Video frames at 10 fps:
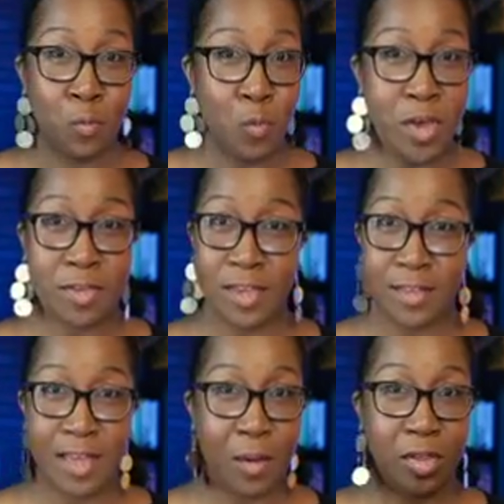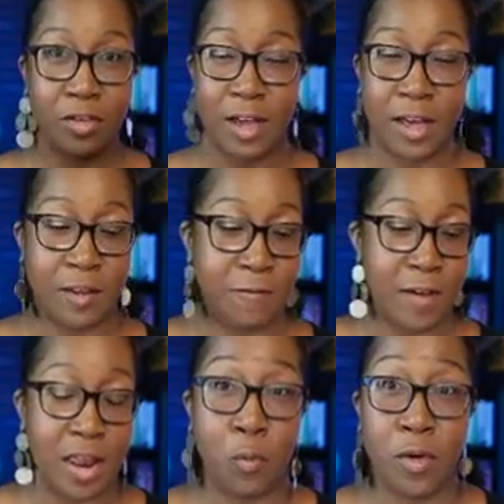We sit down with the child and
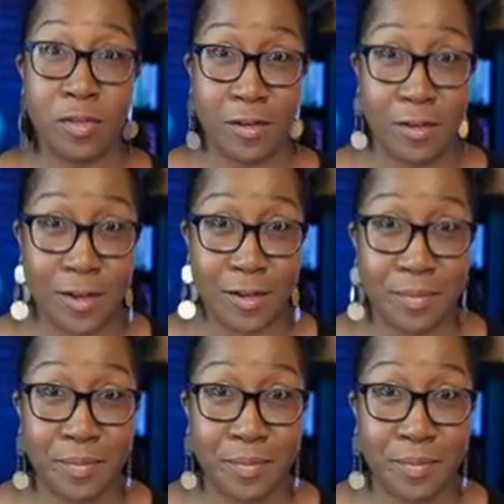find out what's good.